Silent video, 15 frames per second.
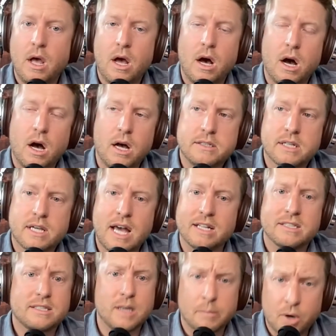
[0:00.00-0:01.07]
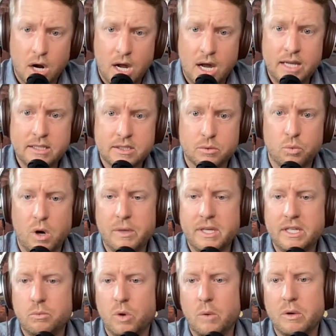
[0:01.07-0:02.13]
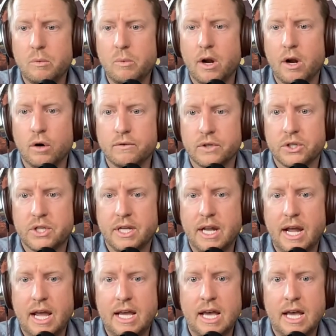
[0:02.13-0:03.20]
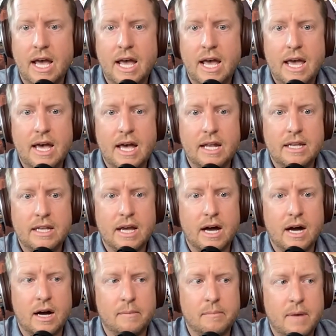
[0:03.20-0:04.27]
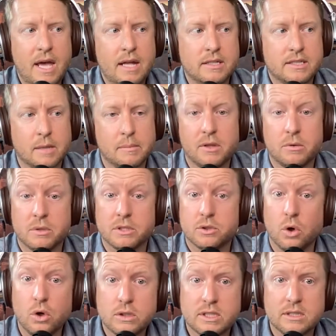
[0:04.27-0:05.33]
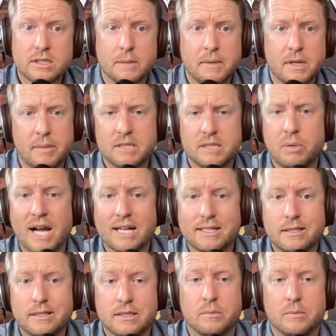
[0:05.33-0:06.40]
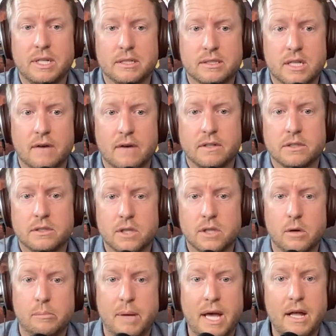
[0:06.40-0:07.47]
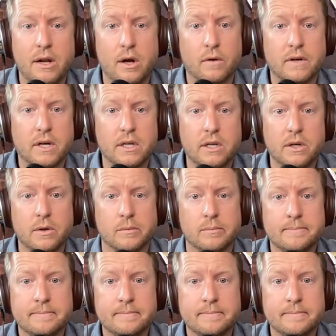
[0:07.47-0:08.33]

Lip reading: of summarize what we went over today and some of the results and some of the best practices that we discovered. So Ben, over to you.